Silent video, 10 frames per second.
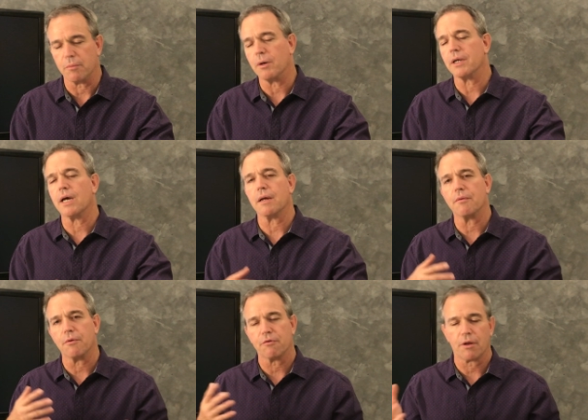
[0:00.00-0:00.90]
but yet
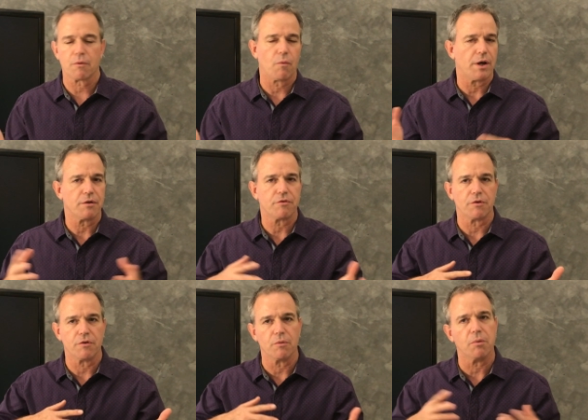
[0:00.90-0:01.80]
there's other ways to
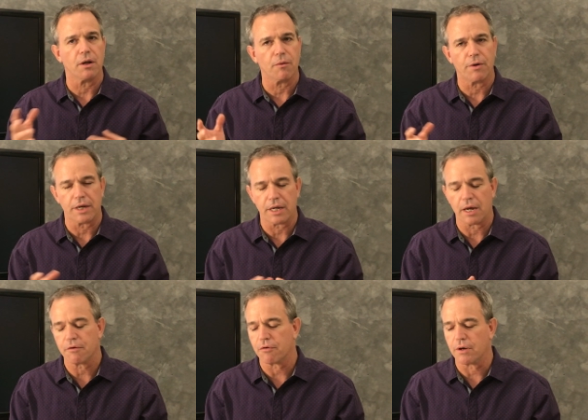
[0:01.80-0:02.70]
do blood
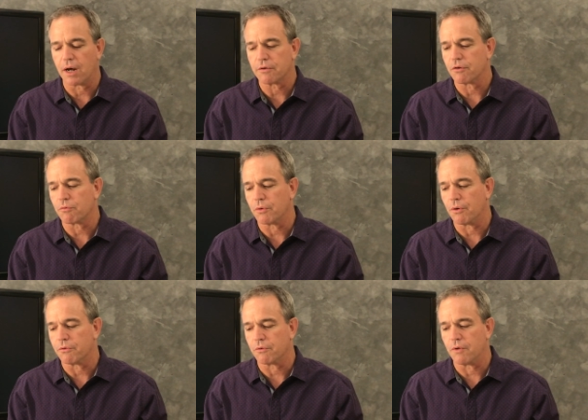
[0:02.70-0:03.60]
irradiation, not just with
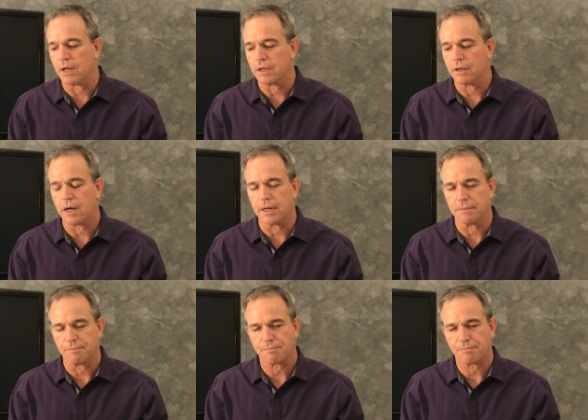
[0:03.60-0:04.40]
ultraviolet light.